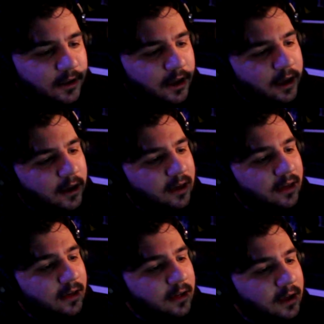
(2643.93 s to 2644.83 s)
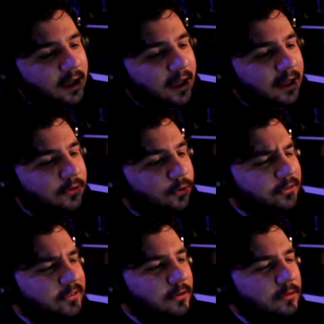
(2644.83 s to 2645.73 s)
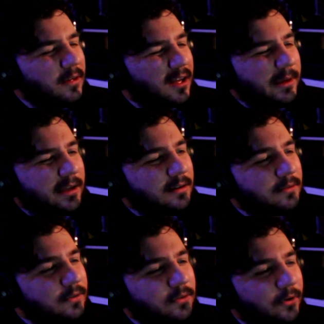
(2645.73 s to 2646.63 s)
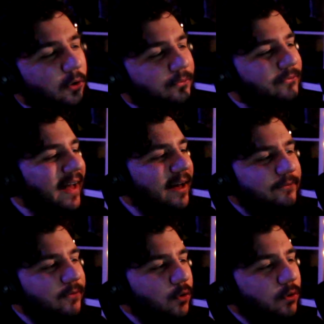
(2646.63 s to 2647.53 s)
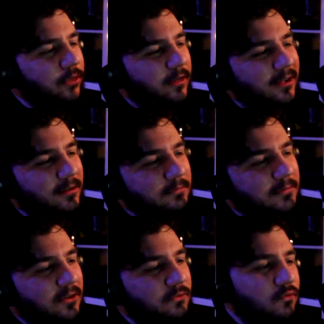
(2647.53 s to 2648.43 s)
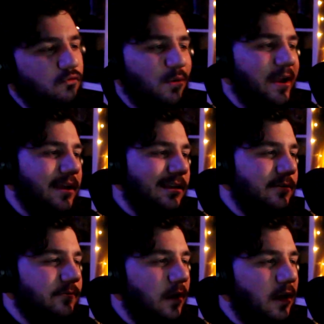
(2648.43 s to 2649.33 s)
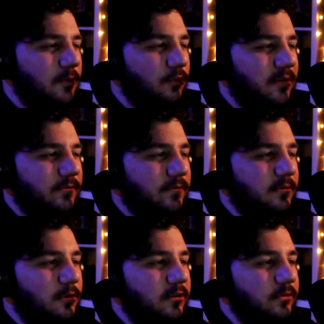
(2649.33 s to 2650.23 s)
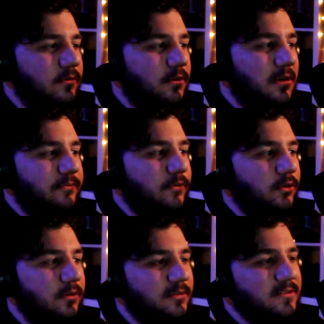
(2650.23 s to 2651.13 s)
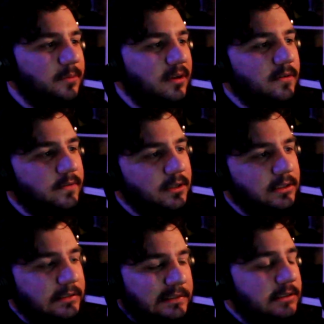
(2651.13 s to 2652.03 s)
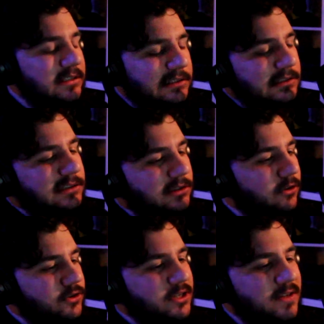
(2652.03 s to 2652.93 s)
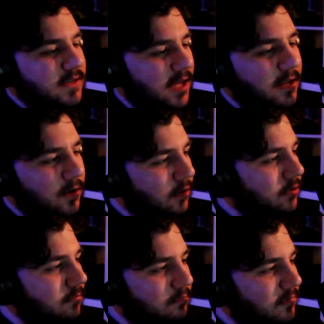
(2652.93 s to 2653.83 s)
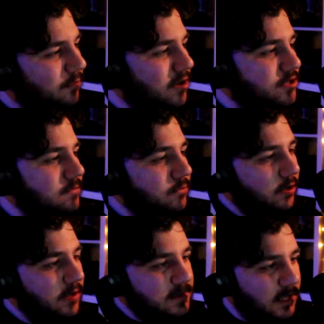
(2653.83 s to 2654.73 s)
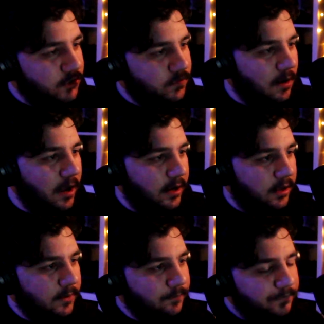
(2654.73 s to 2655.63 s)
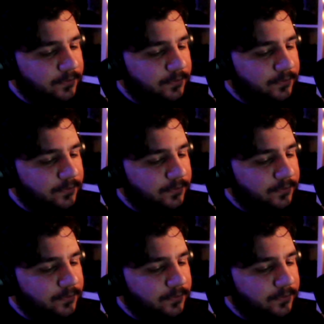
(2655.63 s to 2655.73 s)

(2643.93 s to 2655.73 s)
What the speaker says: And also, I mean, the whole fat Thor thing didn't really vibe with, if I'm honest with you. I thought it was a bit of a dodgy take on depression, but at least they tried it.